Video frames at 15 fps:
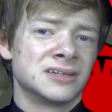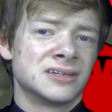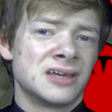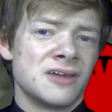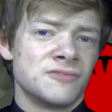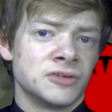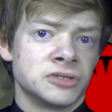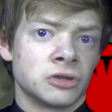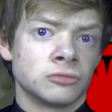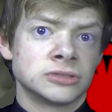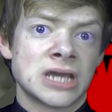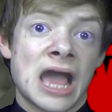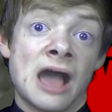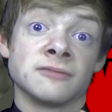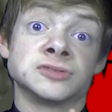if you don't
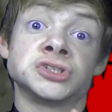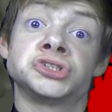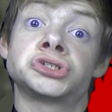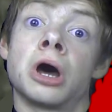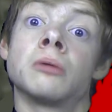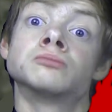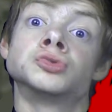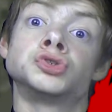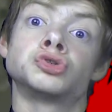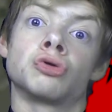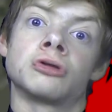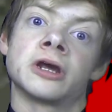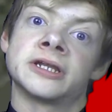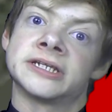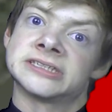have some sort
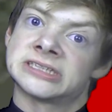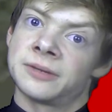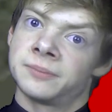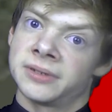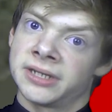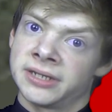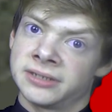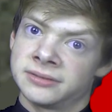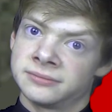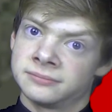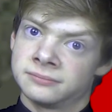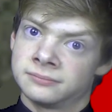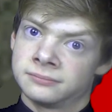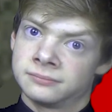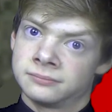of discipline.
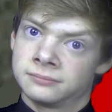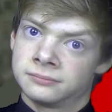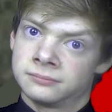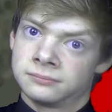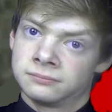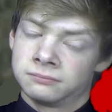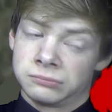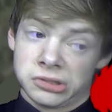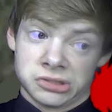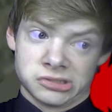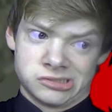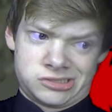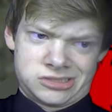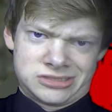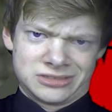
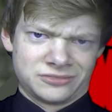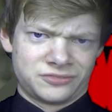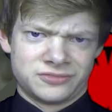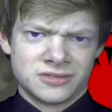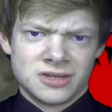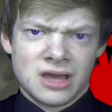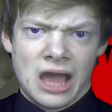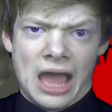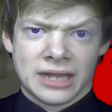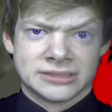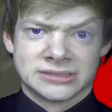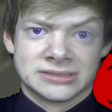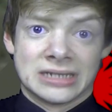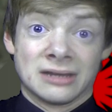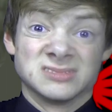Because if I
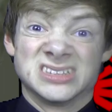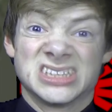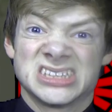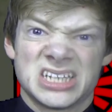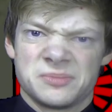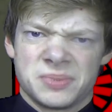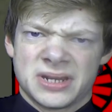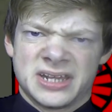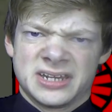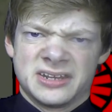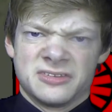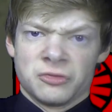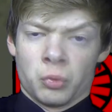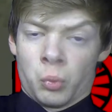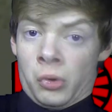didn't have discipline in
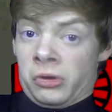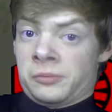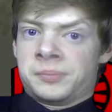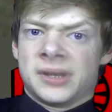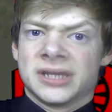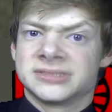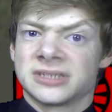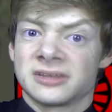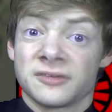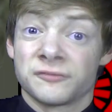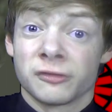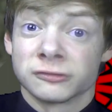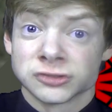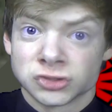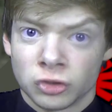the workplace of the
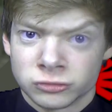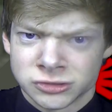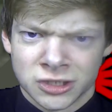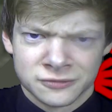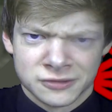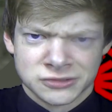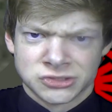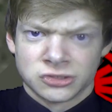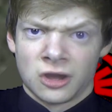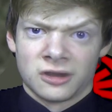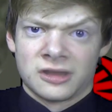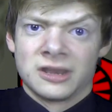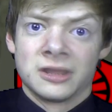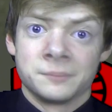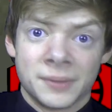First Order on the
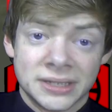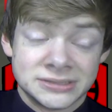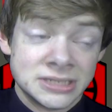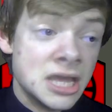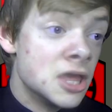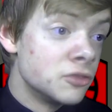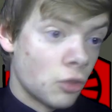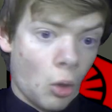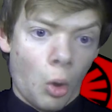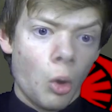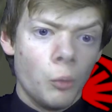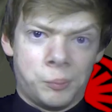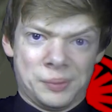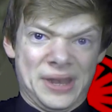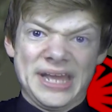Starkiller base, the
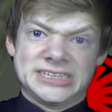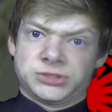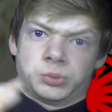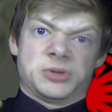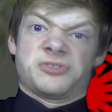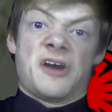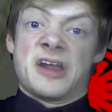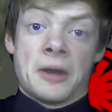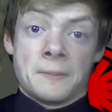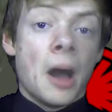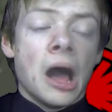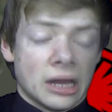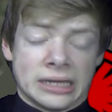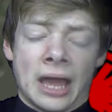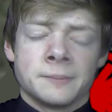whole place would run
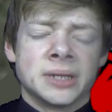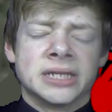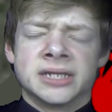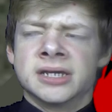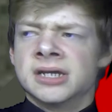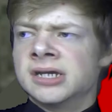amok. I mean,